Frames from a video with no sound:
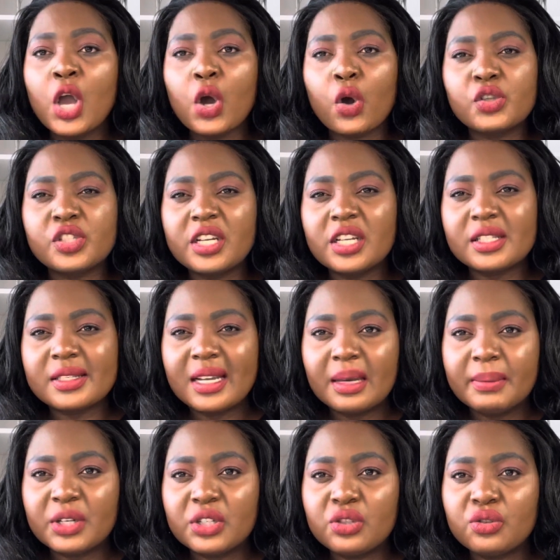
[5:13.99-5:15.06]
concerning
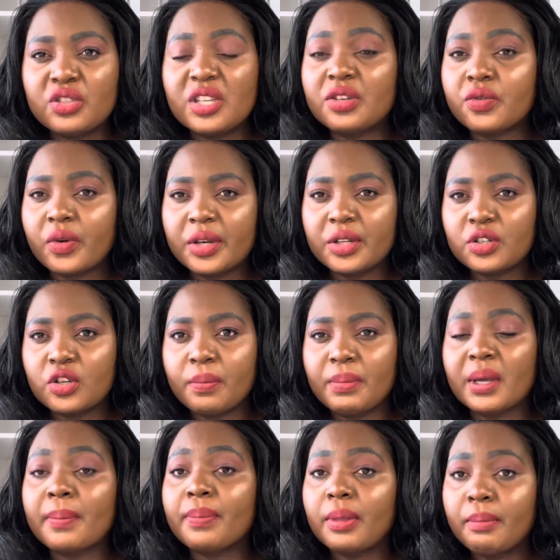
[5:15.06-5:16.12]
celebrity news and trending
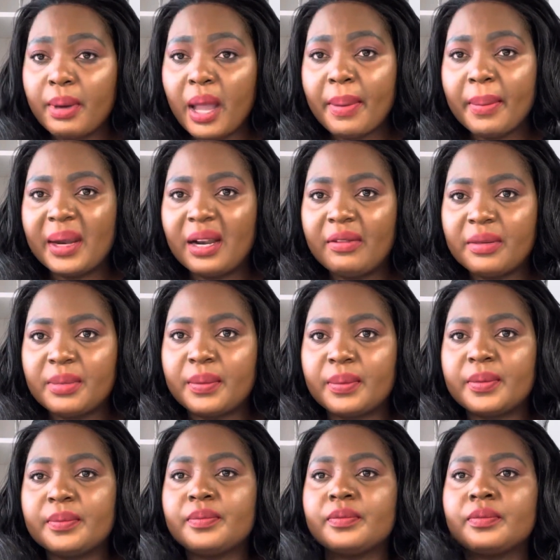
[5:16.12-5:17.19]
topic. Bye bye, my lovely people.